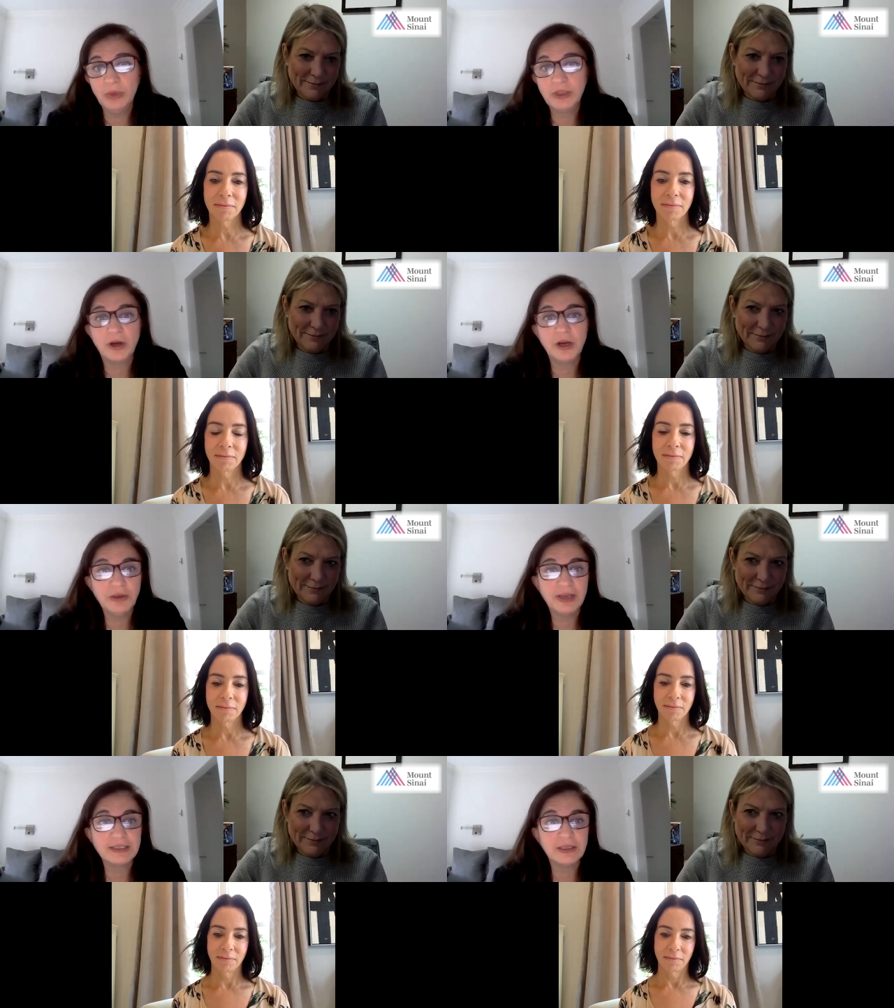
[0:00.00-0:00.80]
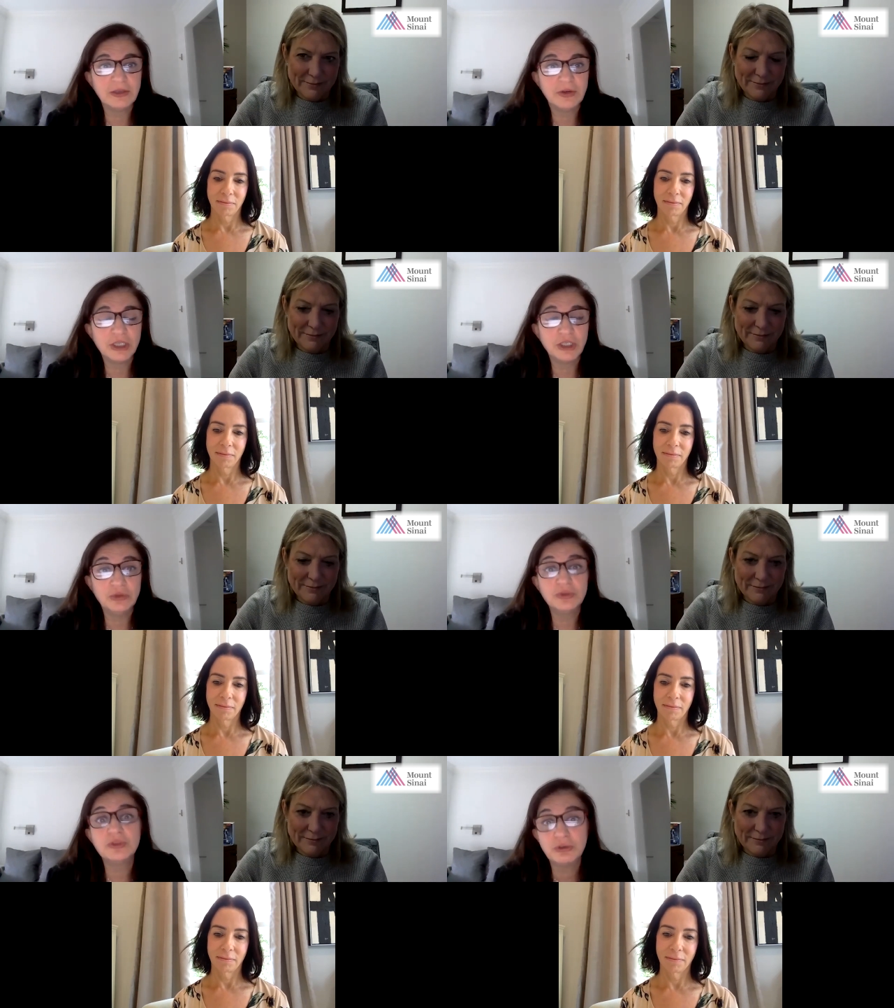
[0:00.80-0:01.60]
Speaker 1: with cardiovascular
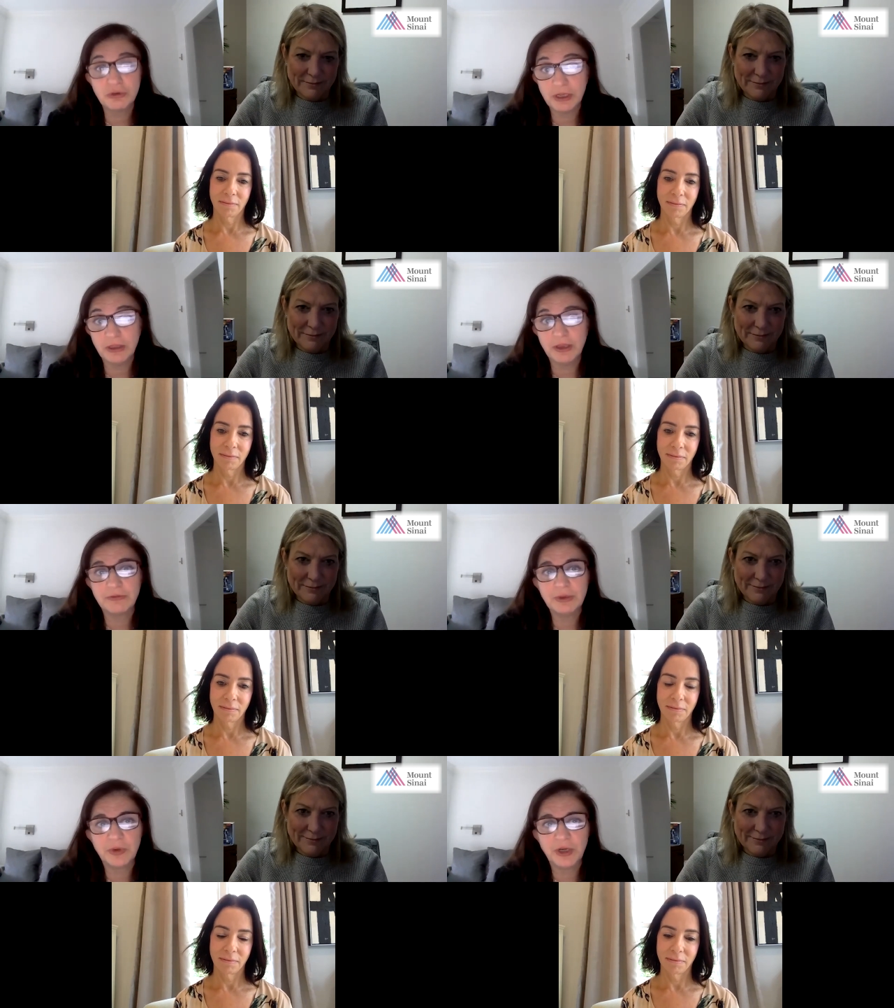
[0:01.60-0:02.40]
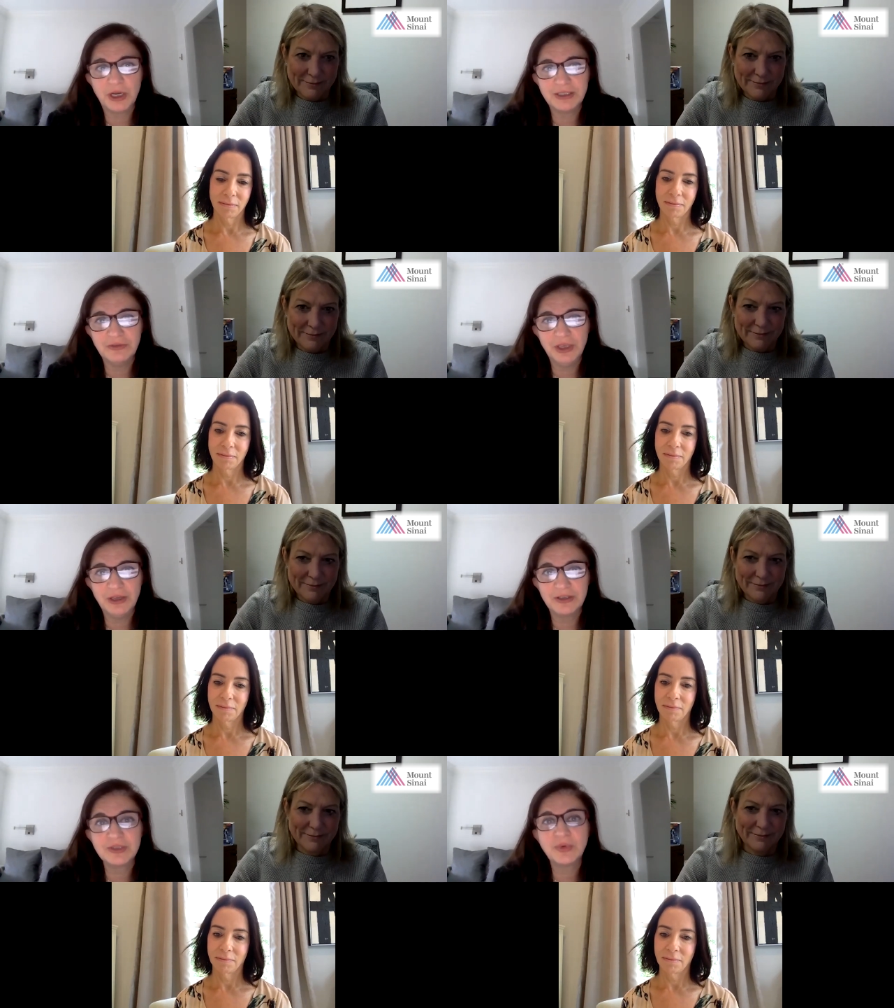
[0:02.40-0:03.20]
issues during their reproductive
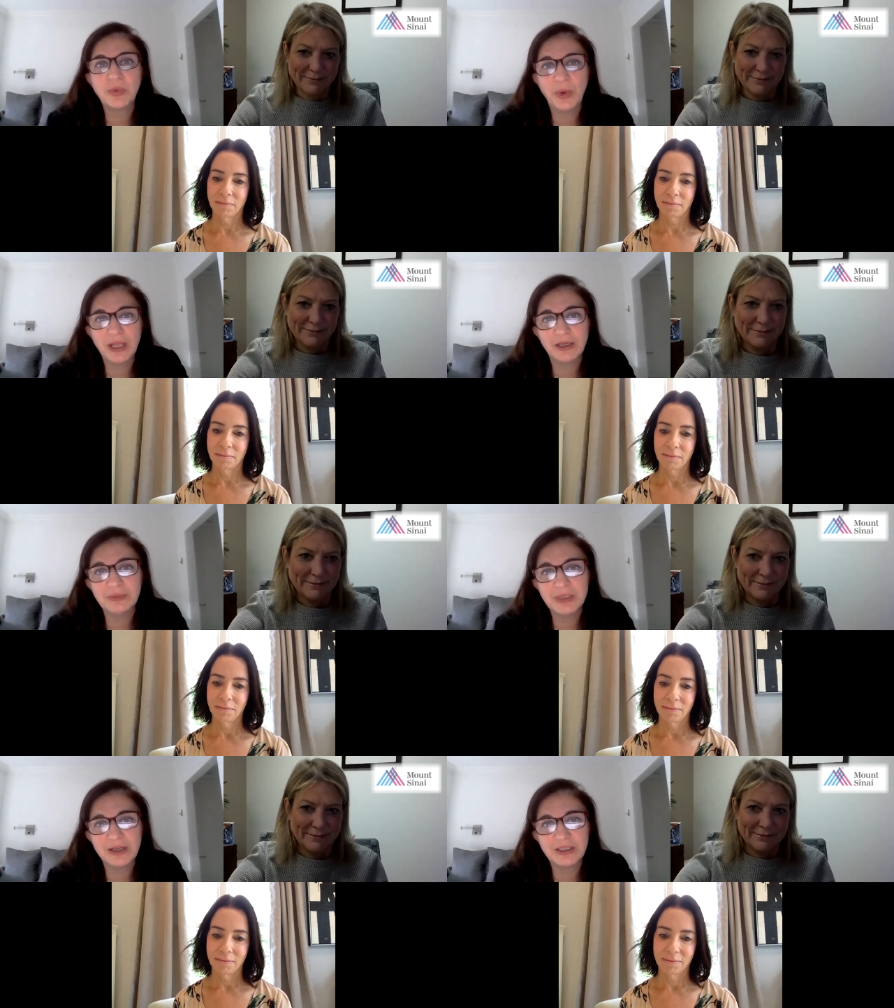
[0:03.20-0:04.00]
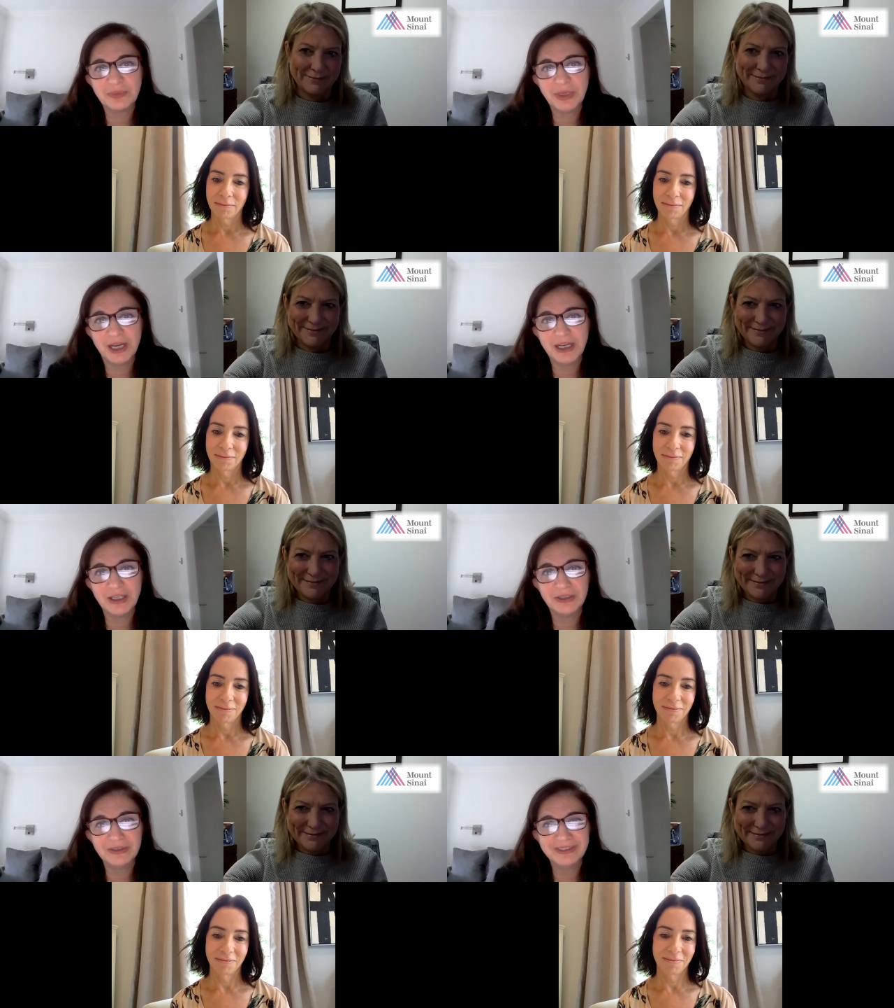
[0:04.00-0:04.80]
years. Welcome, Dr.
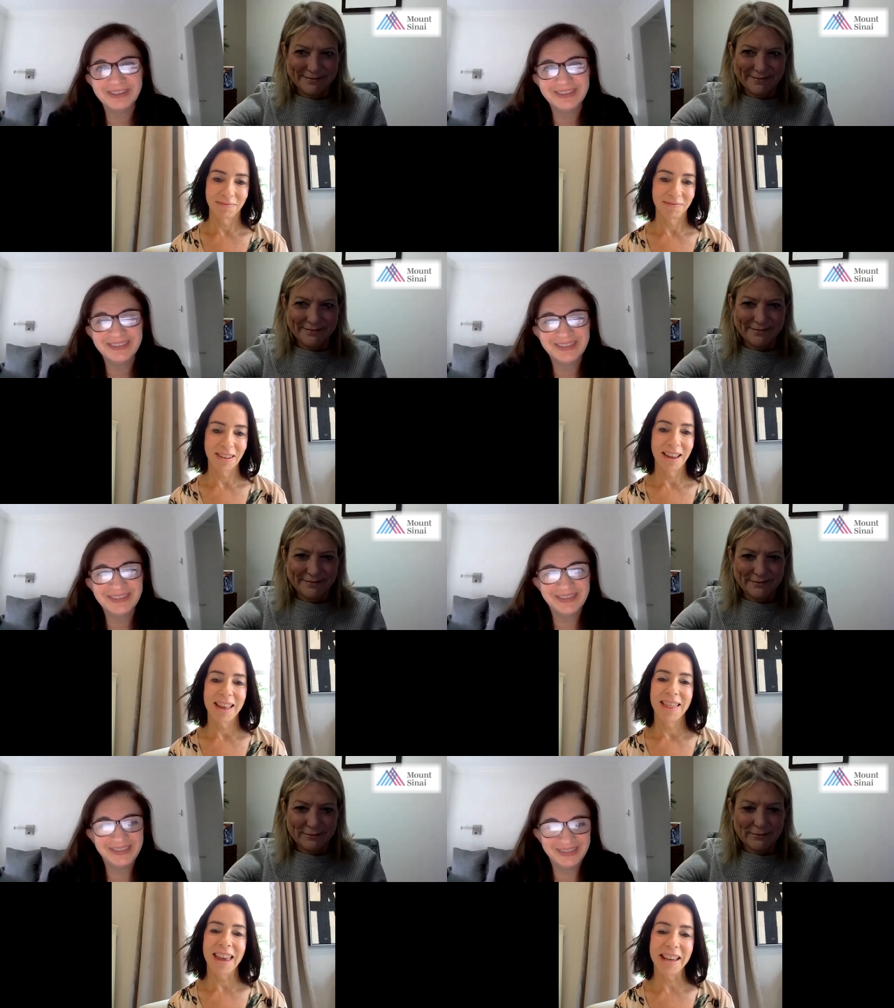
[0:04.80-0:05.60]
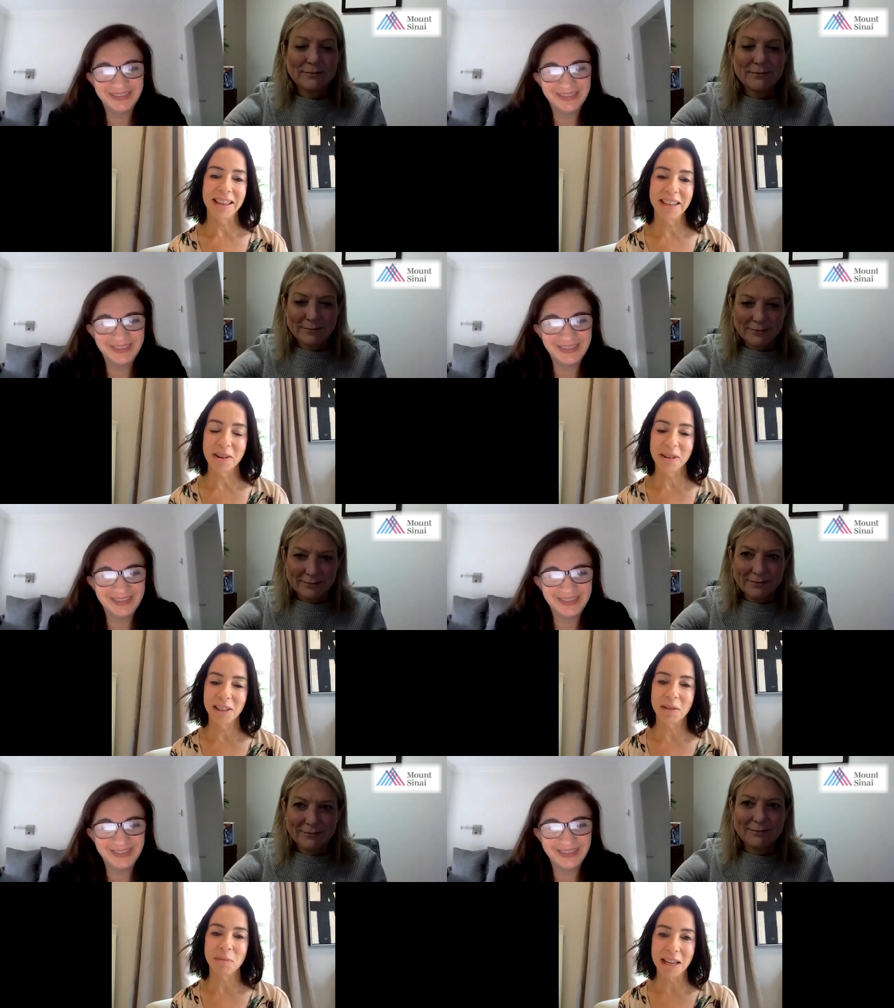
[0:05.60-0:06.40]
Bianco.
Speaker 2: Thank you.
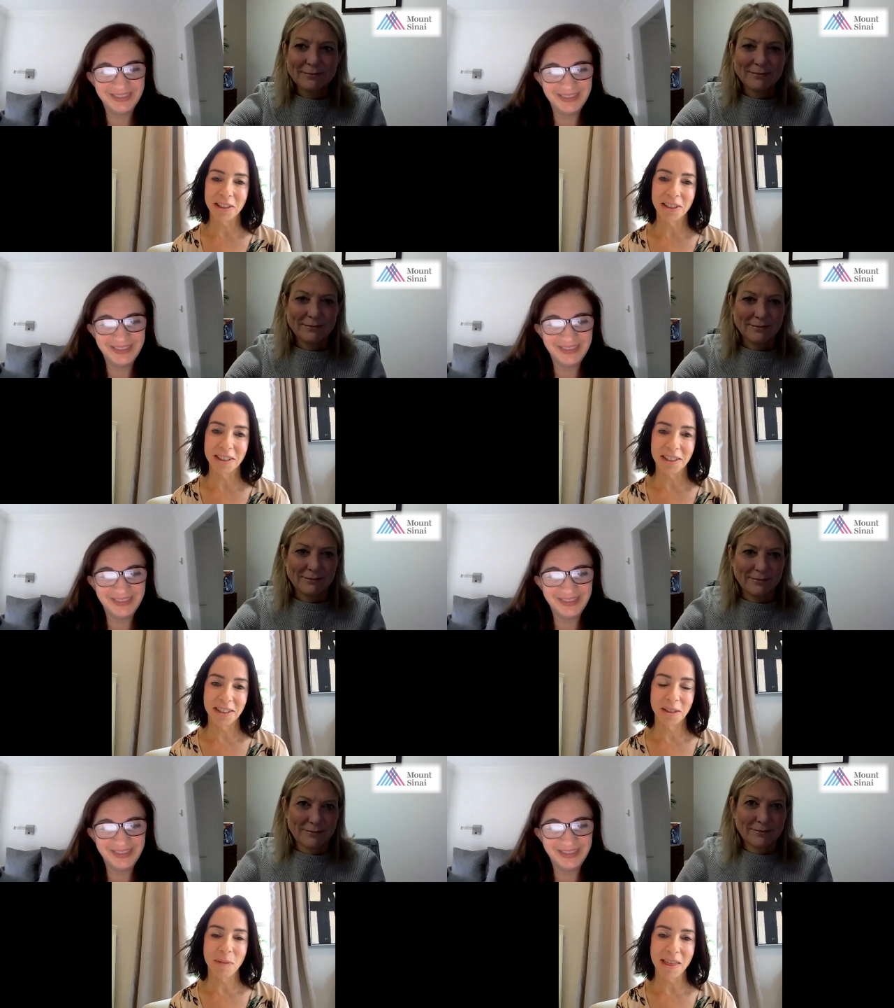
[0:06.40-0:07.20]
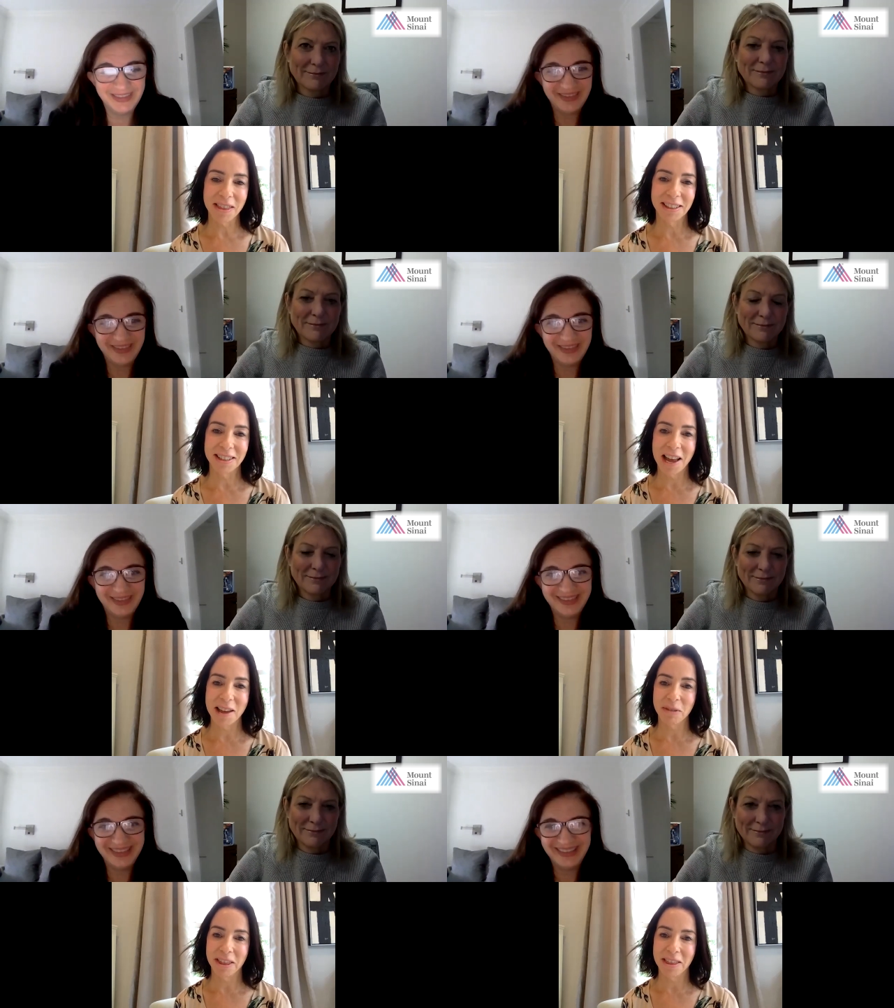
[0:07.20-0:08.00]
It's a pleasure to spend this
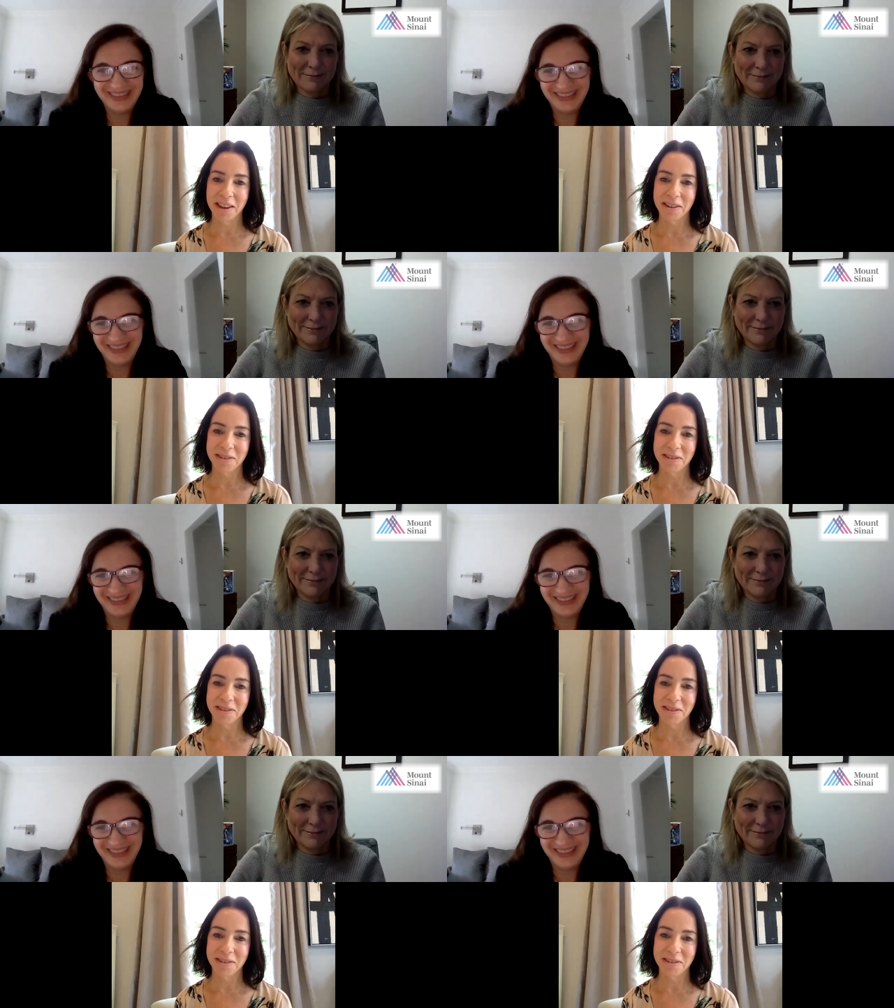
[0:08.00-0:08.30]
time with you.